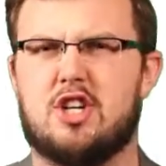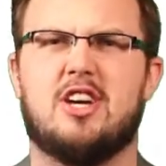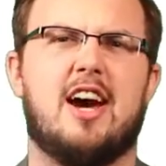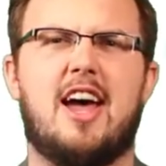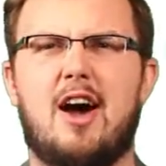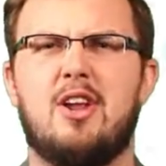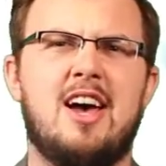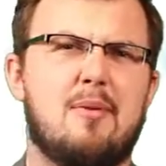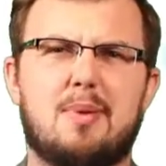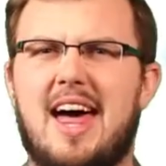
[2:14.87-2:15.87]
cutout
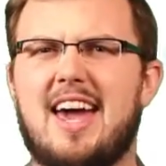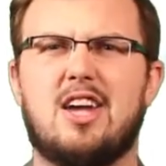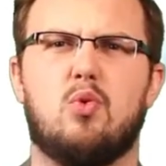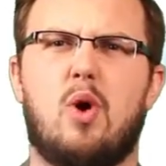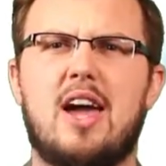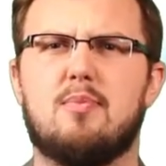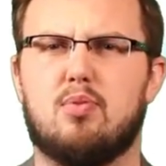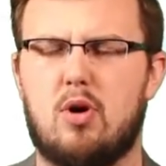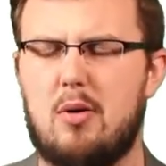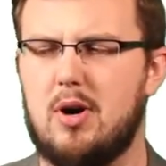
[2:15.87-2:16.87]
black and white
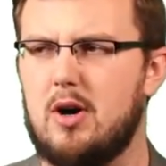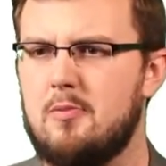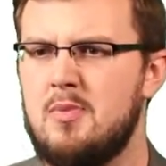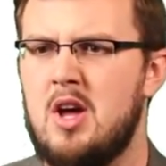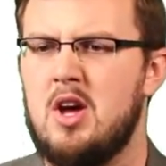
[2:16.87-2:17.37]
promo,